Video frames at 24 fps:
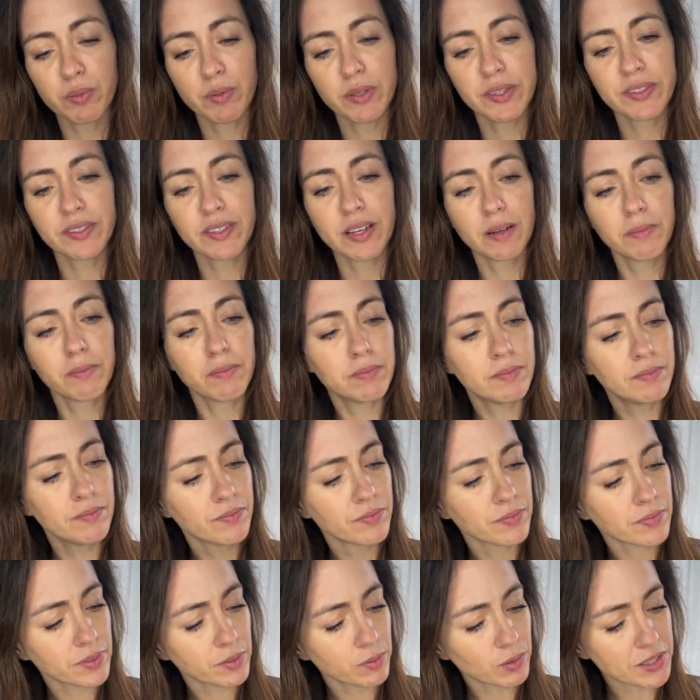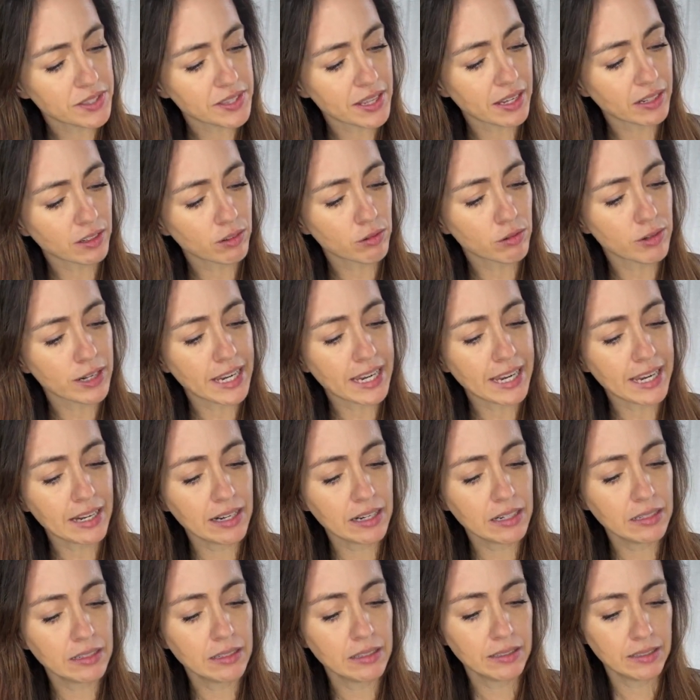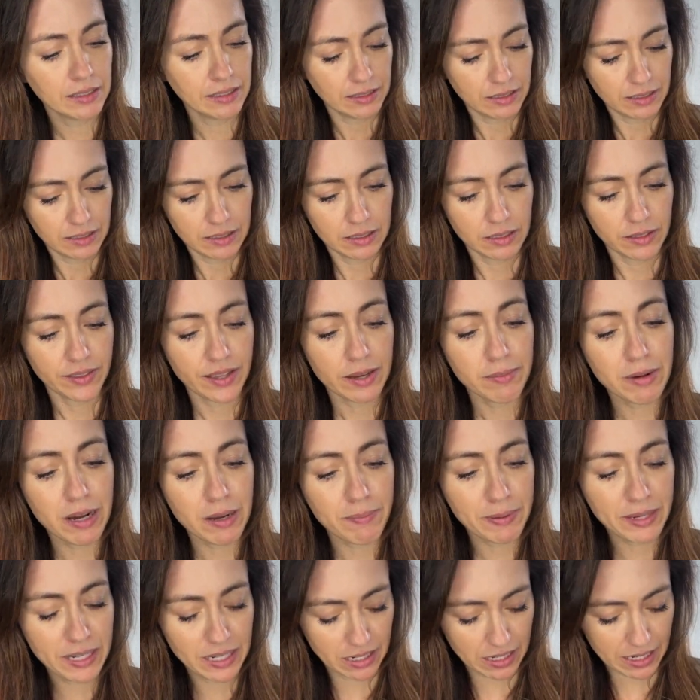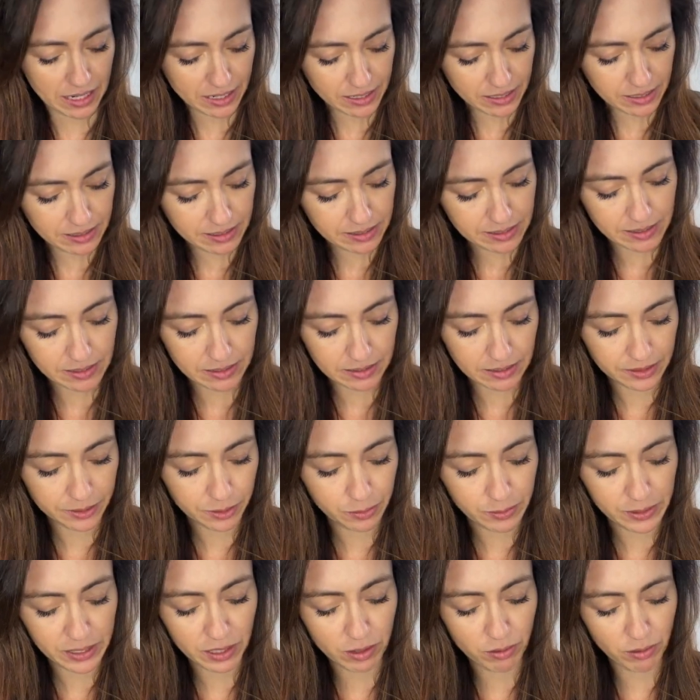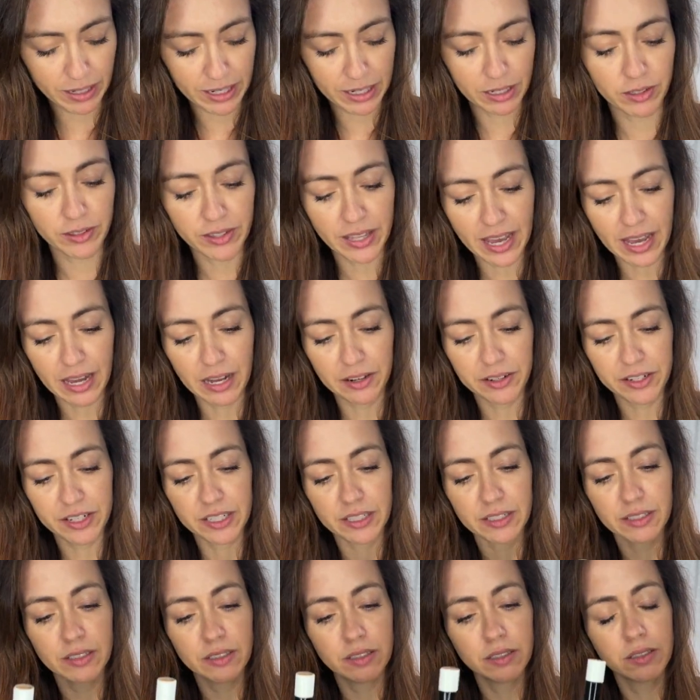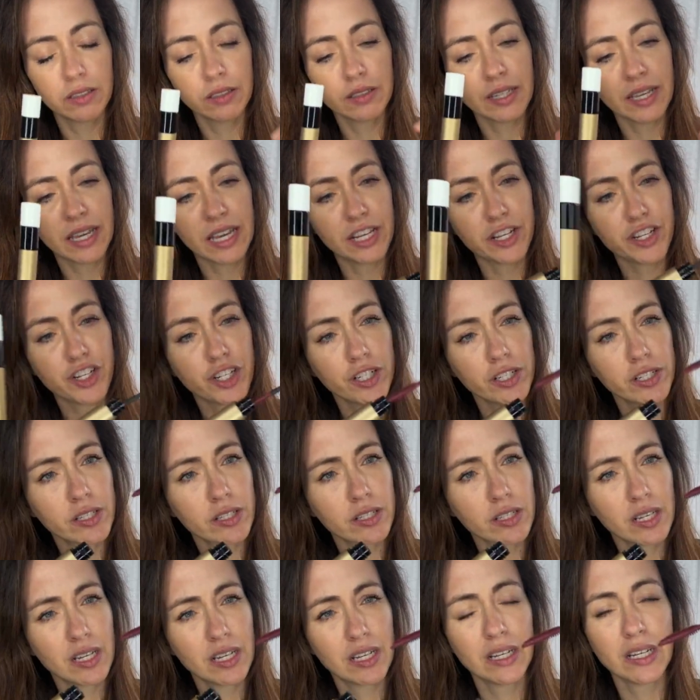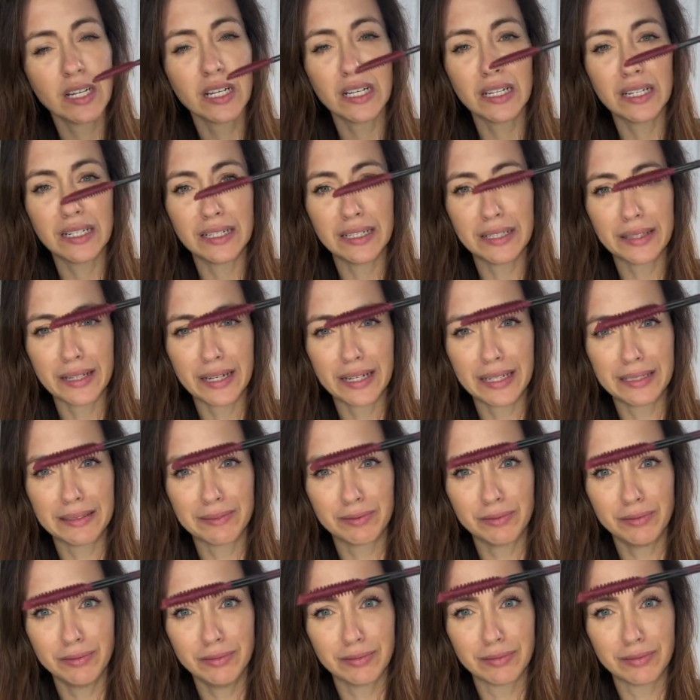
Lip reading: with some, what's that, green? That might be nice. A little bit of green on the outer edges. And that,